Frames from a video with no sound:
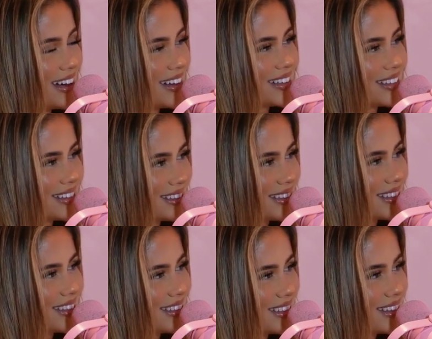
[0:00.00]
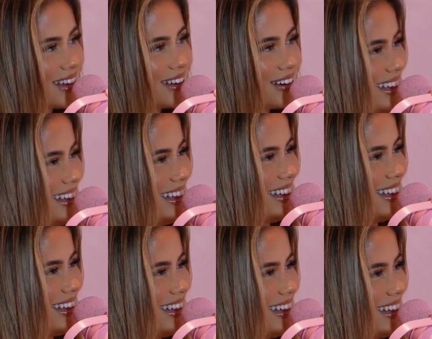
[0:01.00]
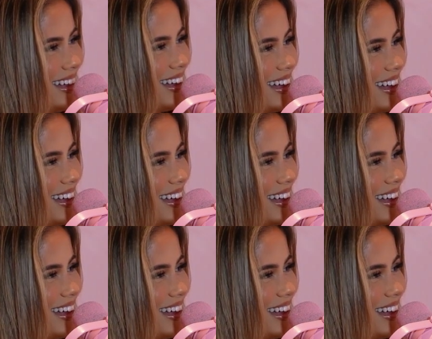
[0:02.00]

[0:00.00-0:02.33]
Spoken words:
can shop it now. Well, that's all the questions